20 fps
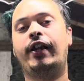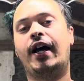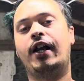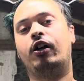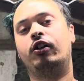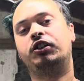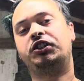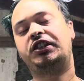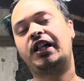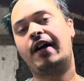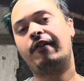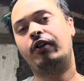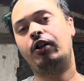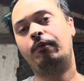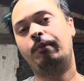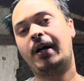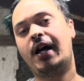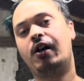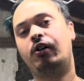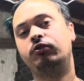are 7
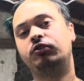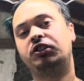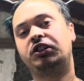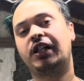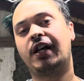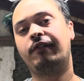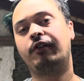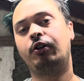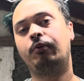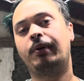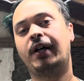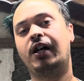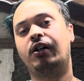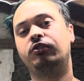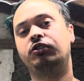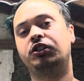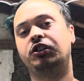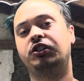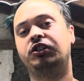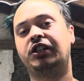pounds, 7
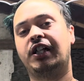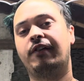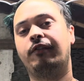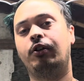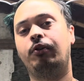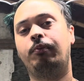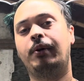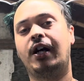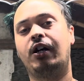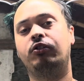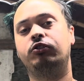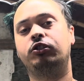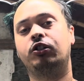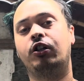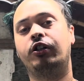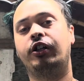pounds, and 7 pounds on the